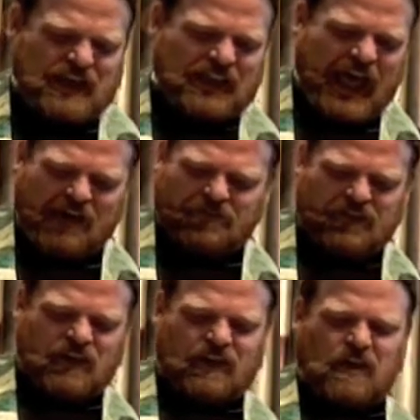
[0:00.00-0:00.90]

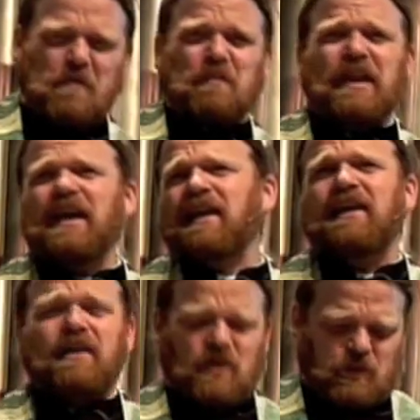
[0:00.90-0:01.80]
laughing,
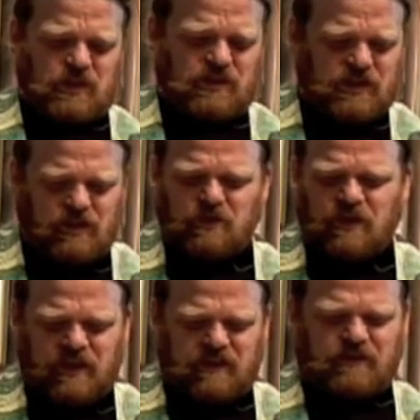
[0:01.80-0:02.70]
playing with
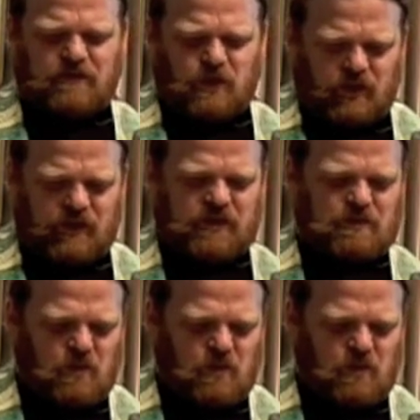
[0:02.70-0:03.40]
children is of course